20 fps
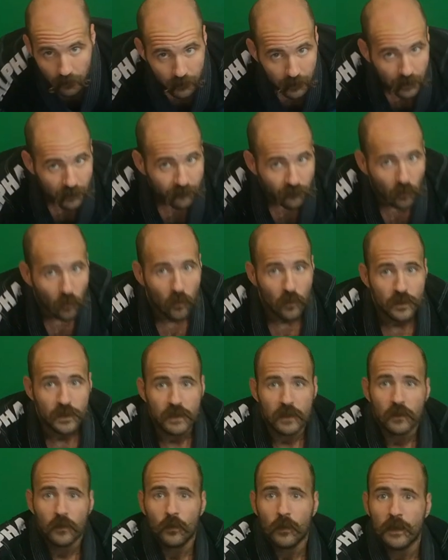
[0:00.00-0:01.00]
Then of
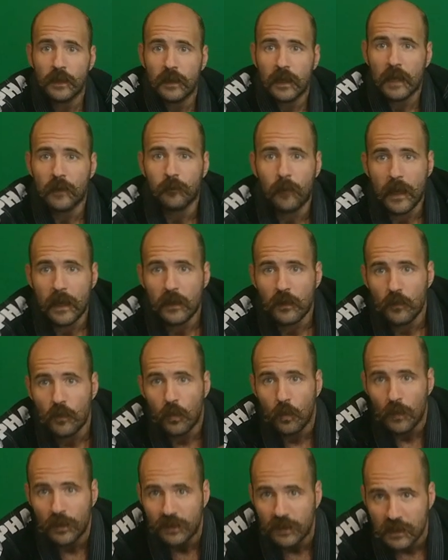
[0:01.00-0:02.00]
course, when you get better
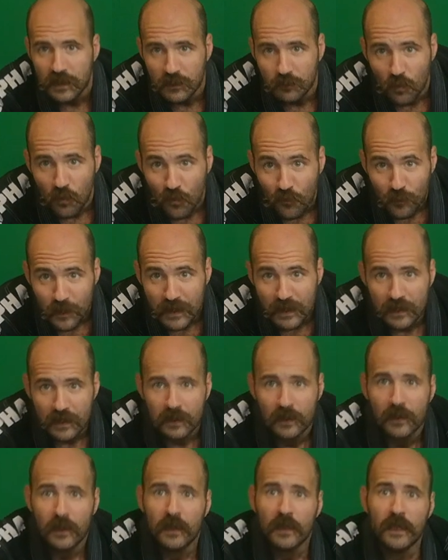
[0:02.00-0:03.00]
with these
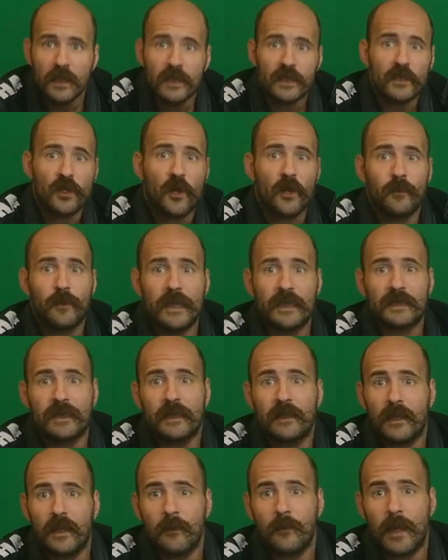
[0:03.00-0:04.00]
movements, start
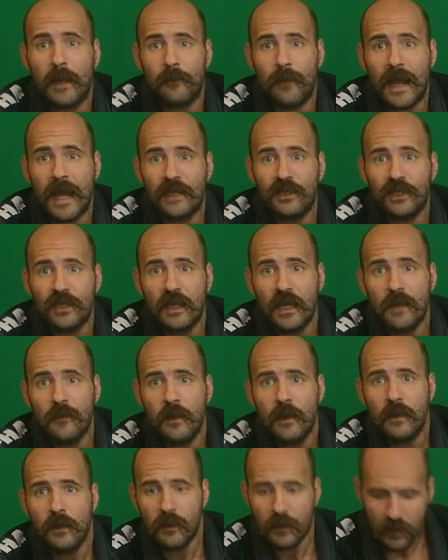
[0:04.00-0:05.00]
mixing them and matching
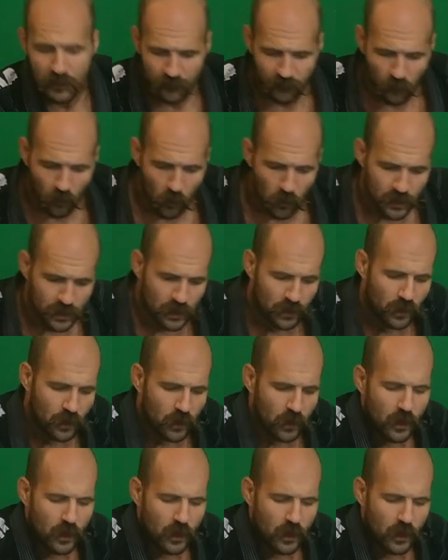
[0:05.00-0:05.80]
them, and of course,